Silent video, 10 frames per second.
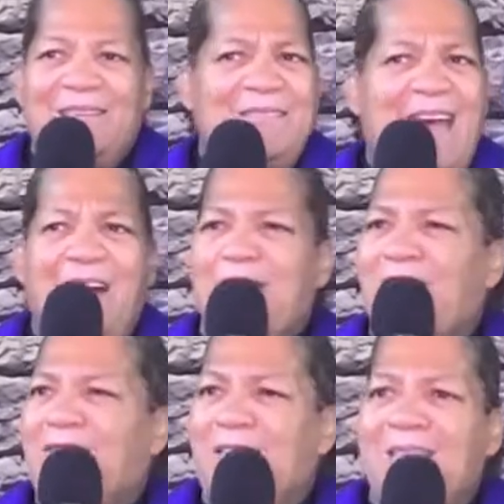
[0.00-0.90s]
She said, I
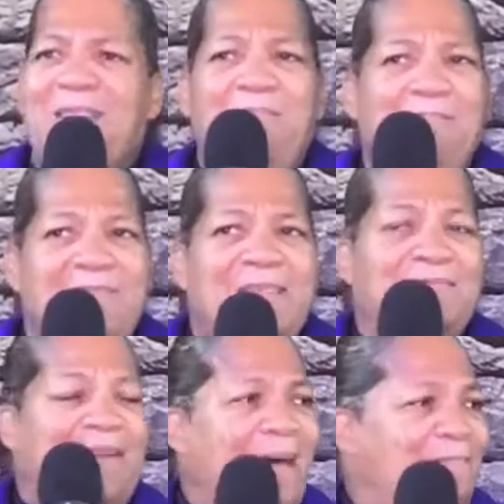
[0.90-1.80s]
really
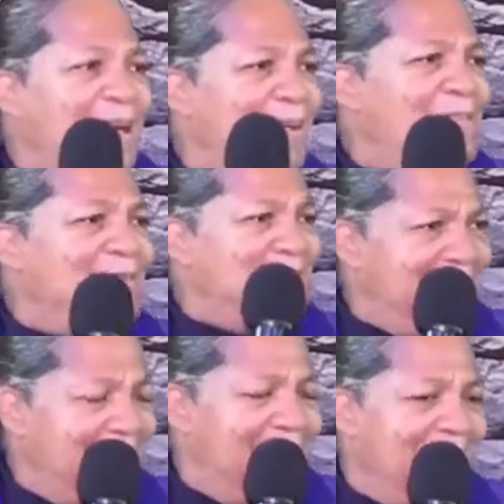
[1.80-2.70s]
miss my Bible
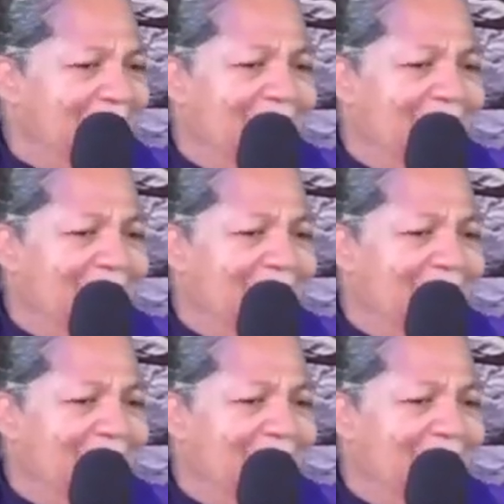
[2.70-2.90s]
study.